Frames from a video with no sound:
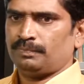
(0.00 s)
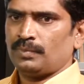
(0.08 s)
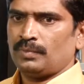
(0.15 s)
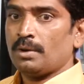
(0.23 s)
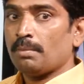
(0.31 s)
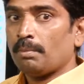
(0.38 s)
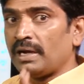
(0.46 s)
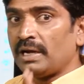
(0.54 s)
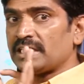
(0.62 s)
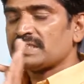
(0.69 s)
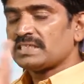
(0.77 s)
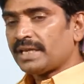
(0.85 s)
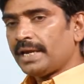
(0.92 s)
Minus
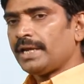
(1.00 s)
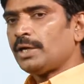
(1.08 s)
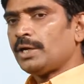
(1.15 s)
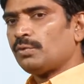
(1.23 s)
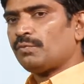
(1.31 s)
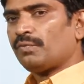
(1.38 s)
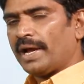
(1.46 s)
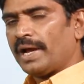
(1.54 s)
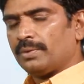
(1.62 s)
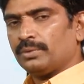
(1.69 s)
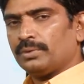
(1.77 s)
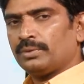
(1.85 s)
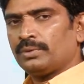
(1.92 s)
3 into 5
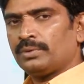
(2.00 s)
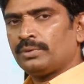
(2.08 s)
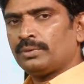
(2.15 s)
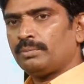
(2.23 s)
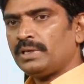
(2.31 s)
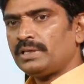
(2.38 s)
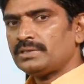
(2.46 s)
means,